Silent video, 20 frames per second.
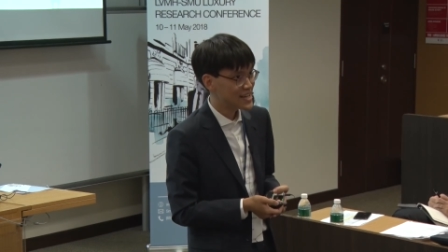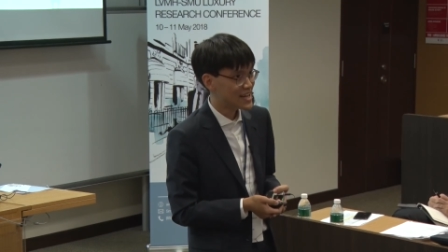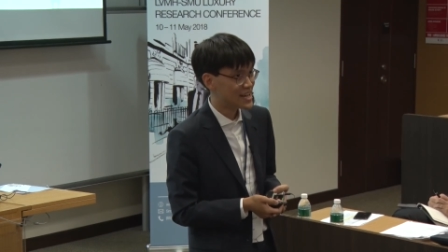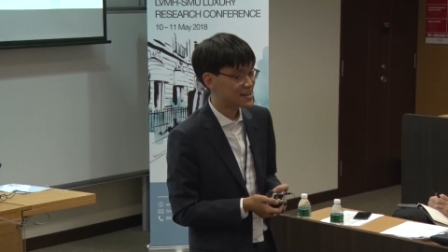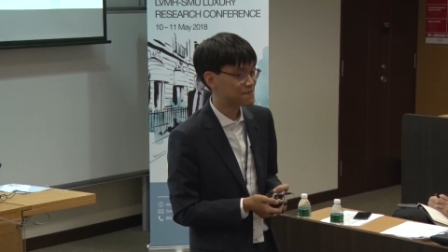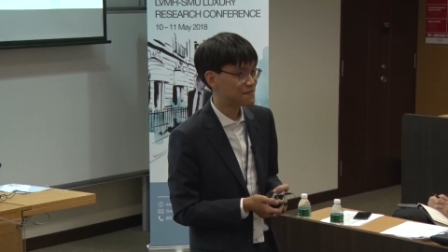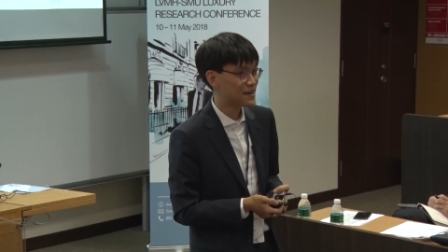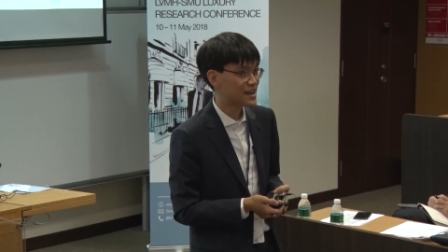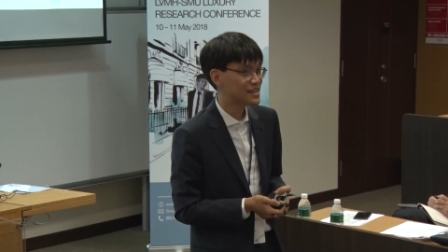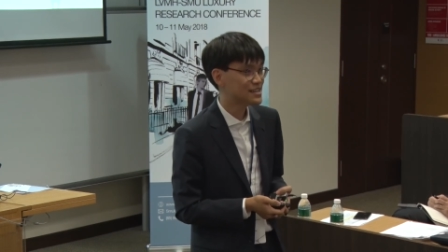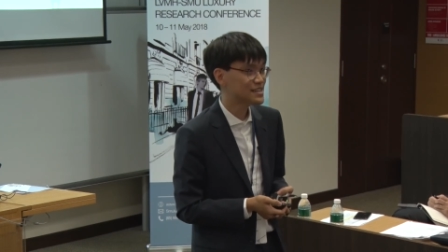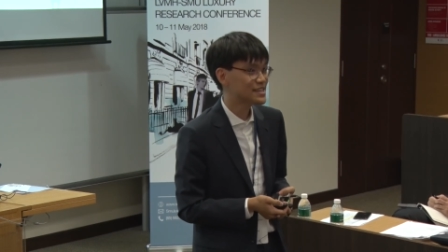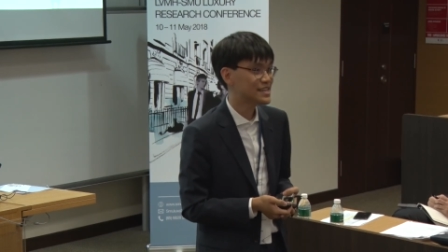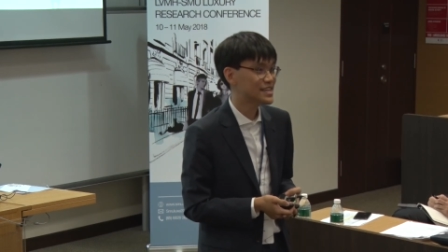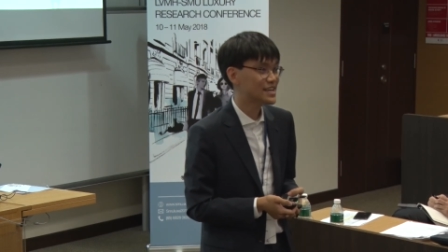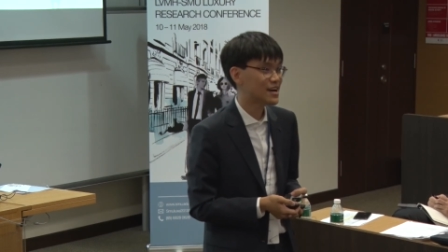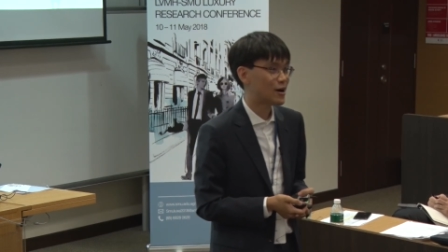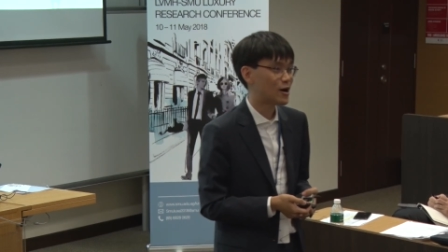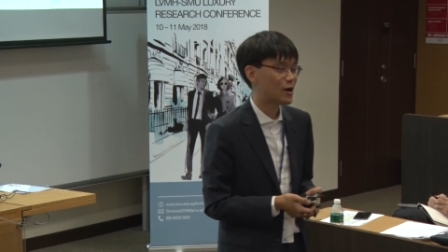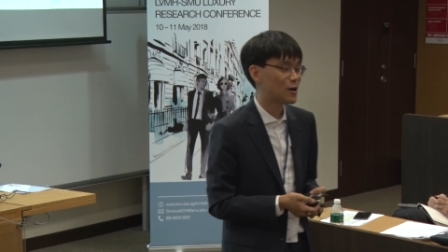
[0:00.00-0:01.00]
And
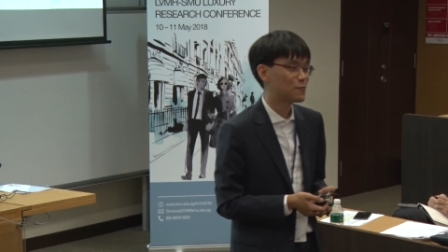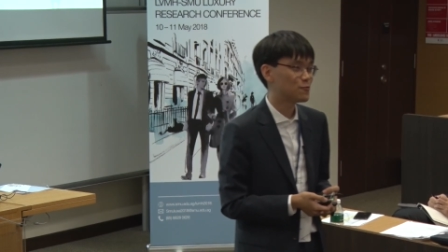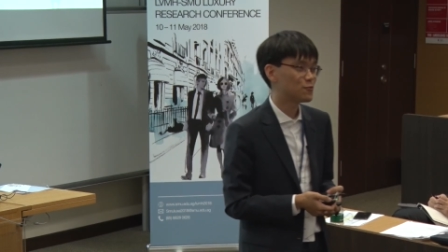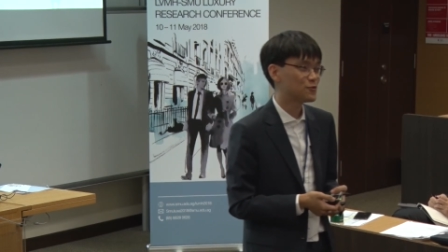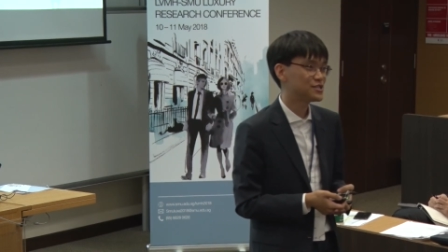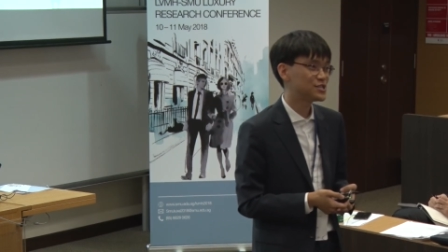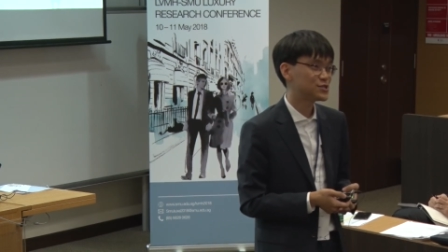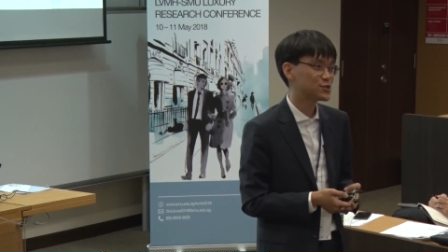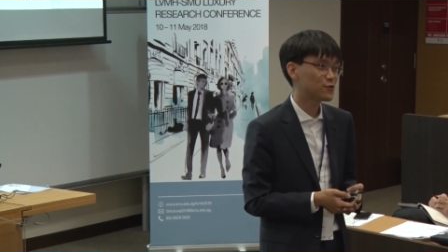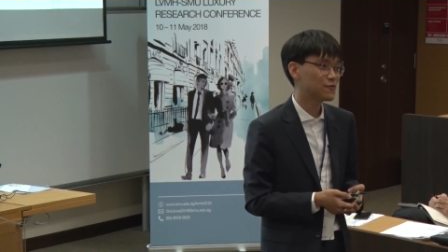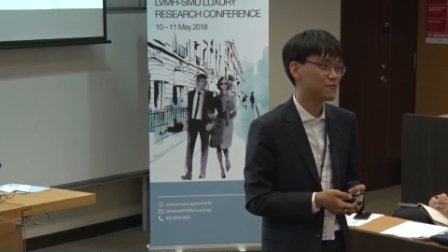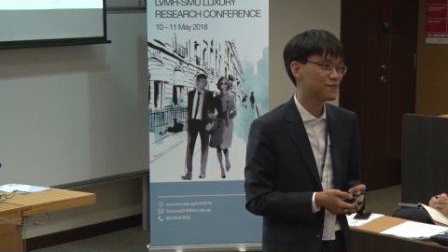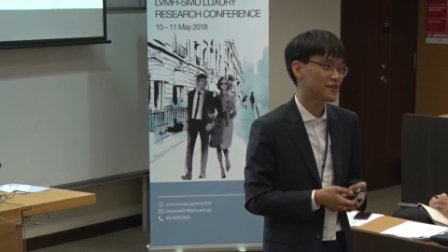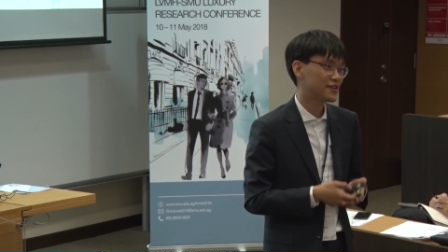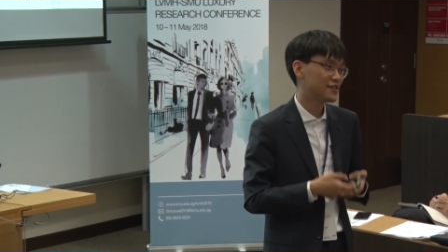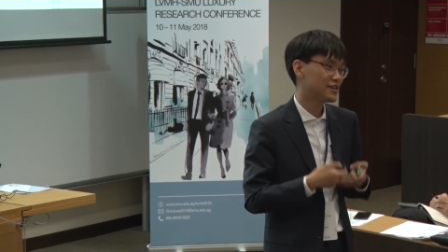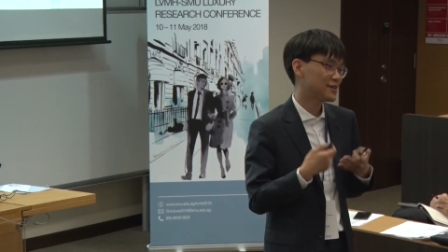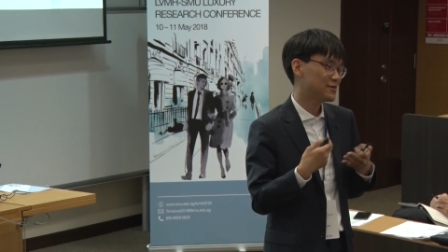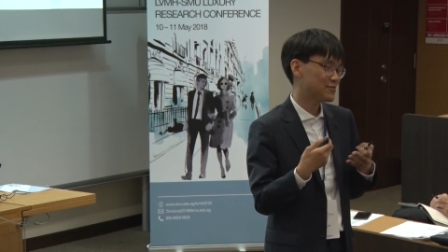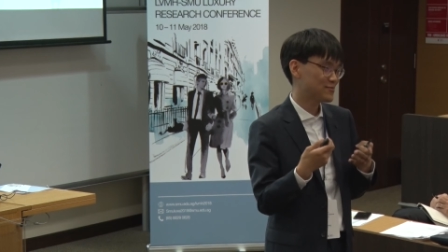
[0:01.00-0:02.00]
finally, um, we show
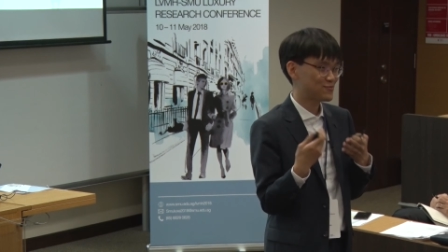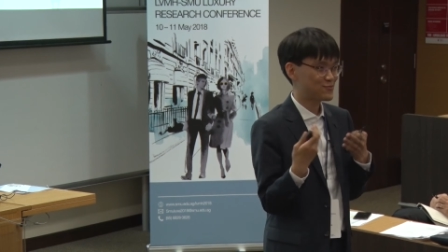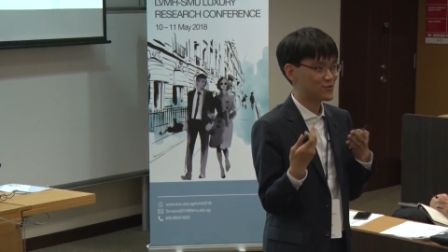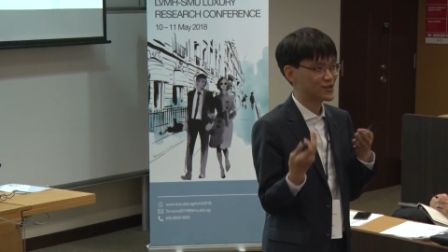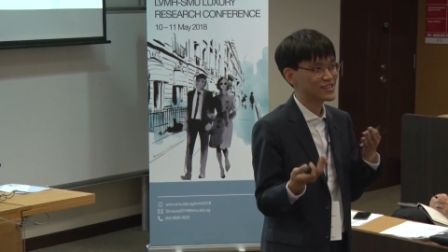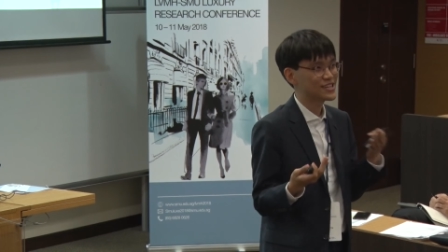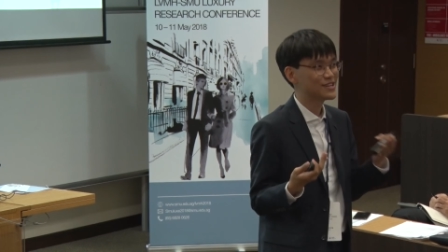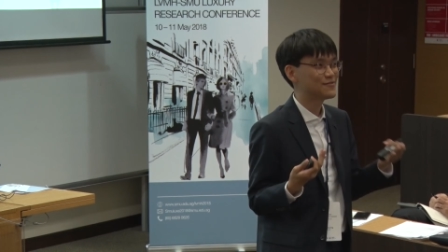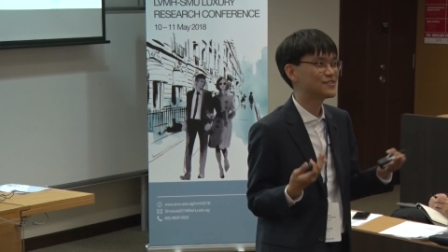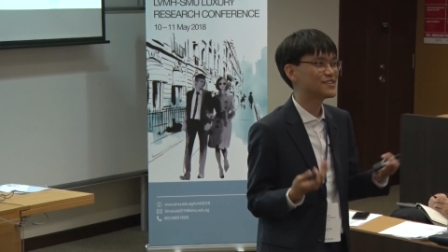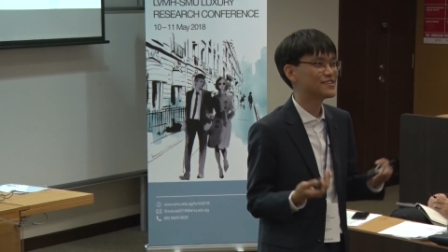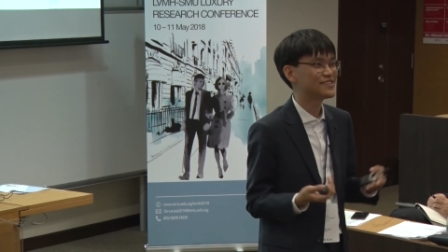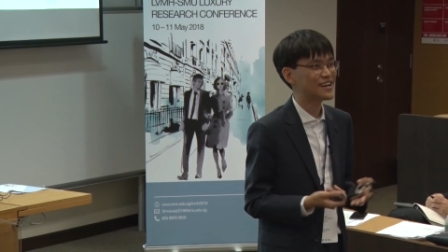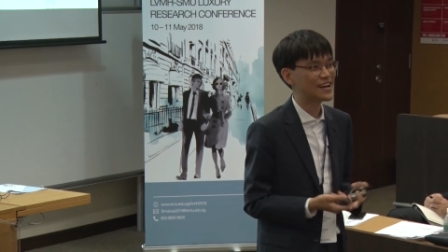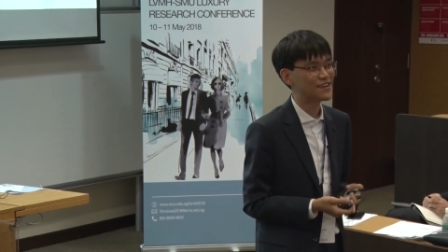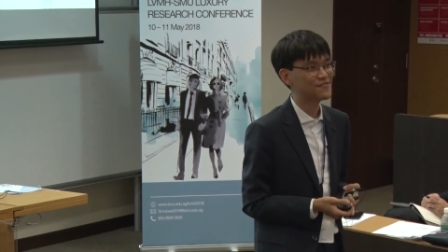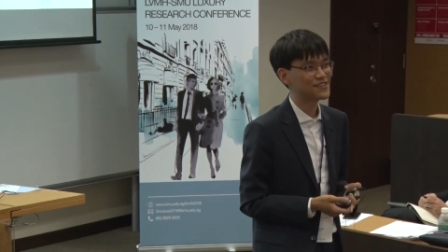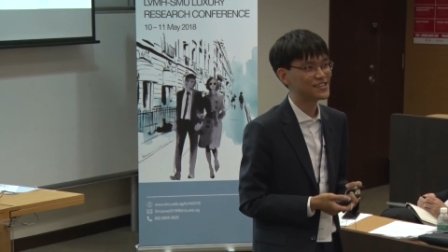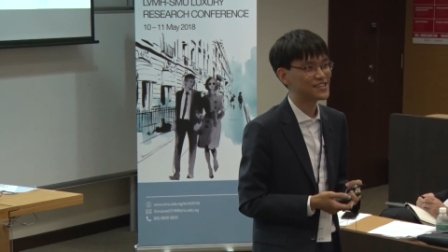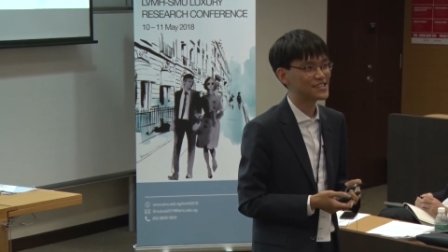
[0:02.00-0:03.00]
very preliminary
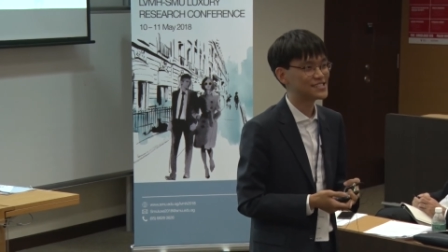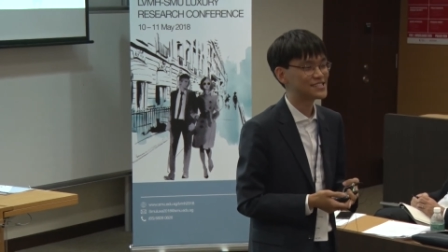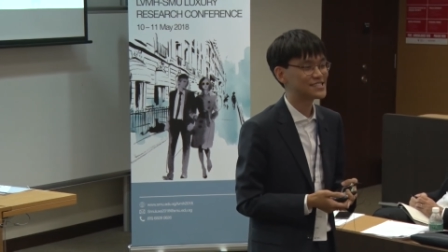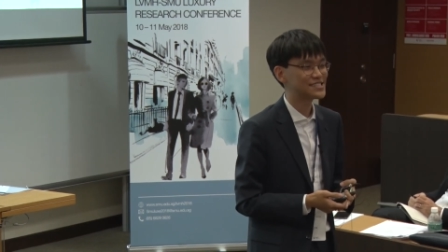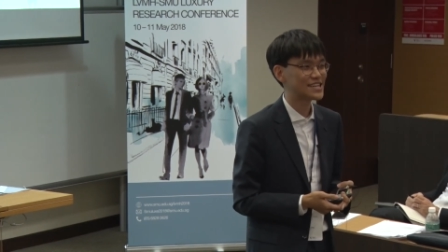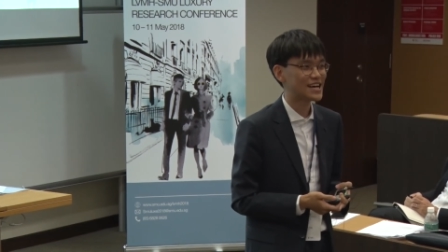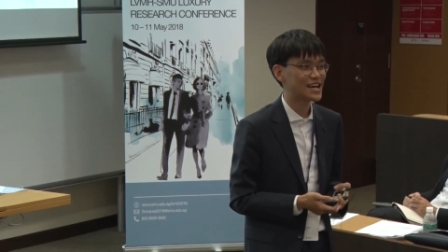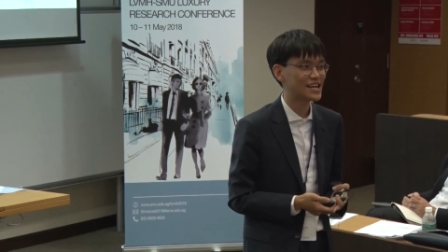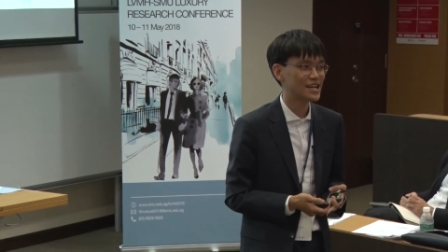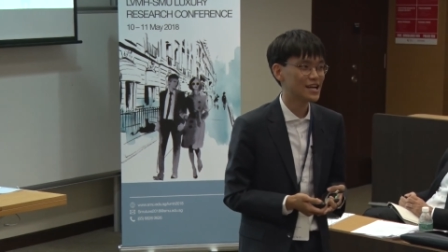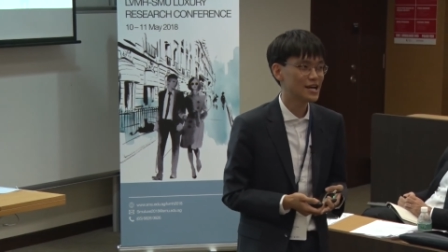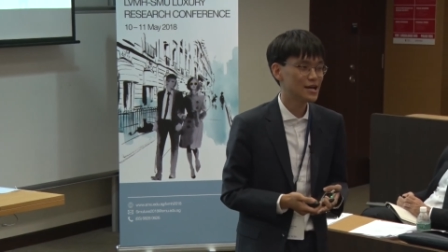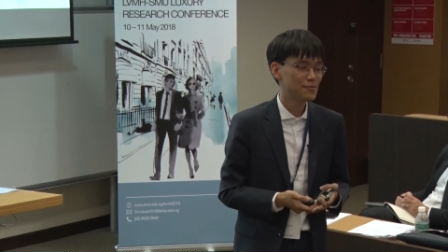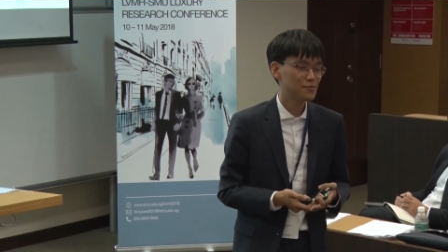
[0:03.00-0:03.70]
evidence that